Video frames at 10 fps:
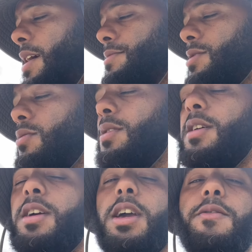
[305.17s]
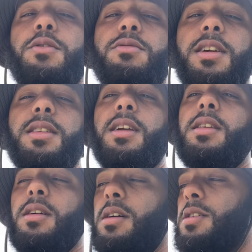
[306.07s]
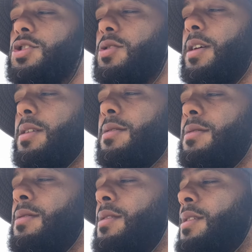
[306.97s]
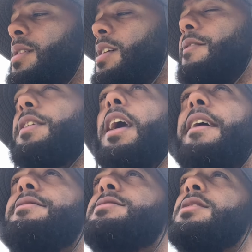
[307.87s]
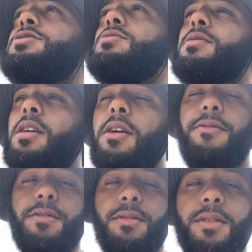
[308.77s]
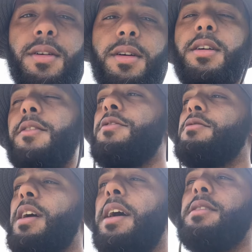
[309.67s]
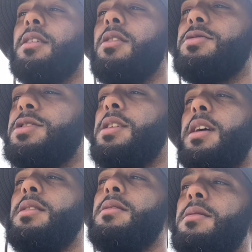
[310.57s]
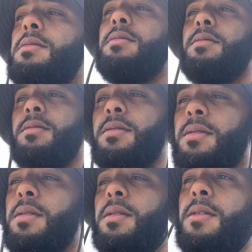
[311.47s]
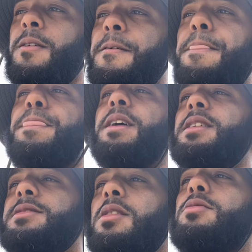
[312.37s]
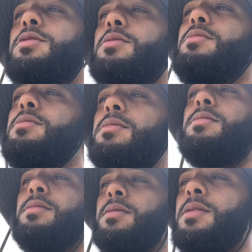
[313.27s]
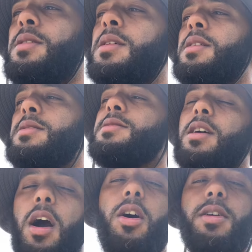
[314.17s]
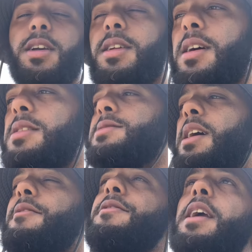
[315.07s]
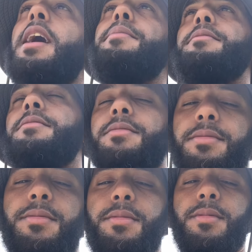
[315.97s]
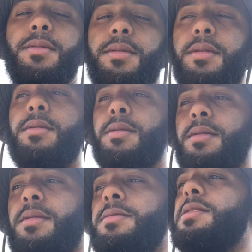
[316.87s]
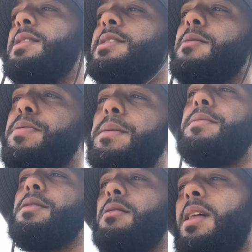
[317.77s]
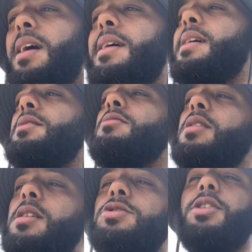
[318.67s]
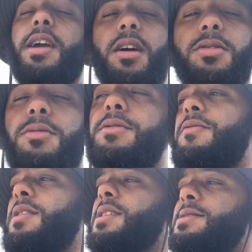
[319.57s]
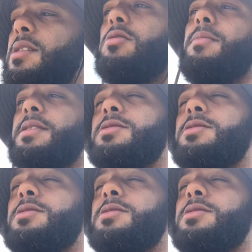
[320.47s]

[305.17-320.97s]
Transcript: So if you didn't get a contract, if they haven't sent you an offer, if you're not negotiating, then it's on you to call Kenny Ellis out for capping. To let the people know, like, I ain't got no contract. I don't know what the fuck they talking about.